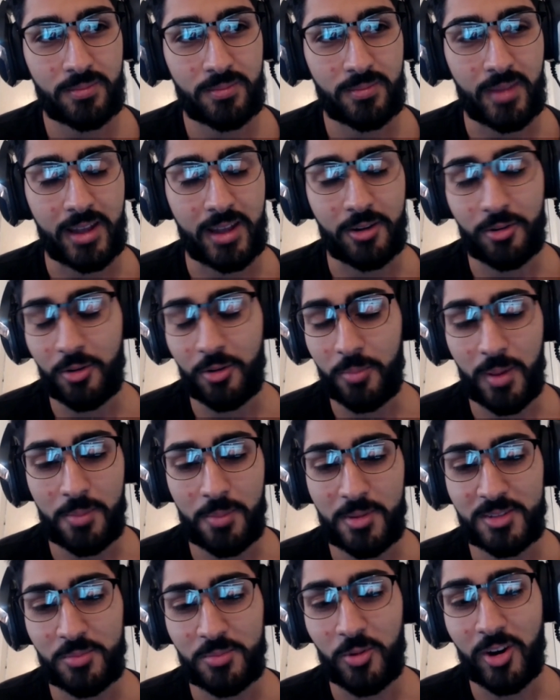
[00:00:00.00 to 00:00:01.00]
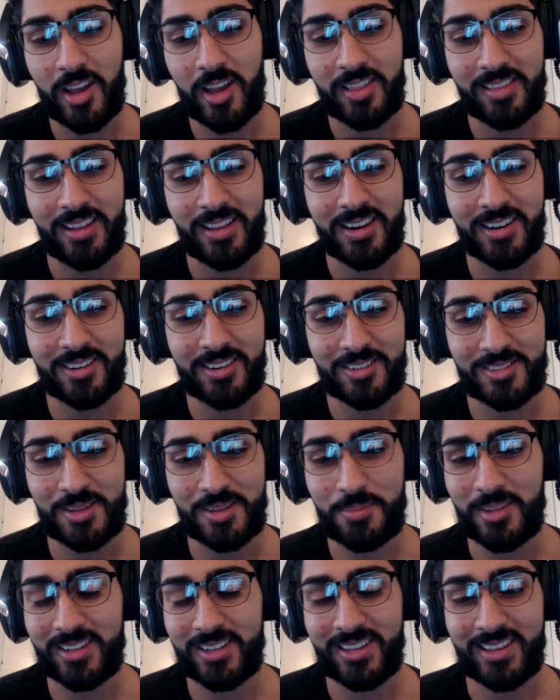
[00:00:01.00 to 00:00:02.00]
I don't know, babies more athletic or
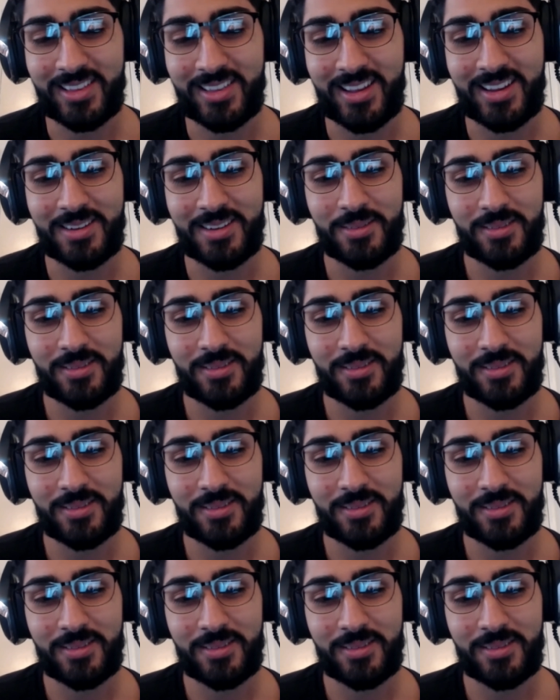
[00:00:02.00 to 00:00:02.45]
something like that.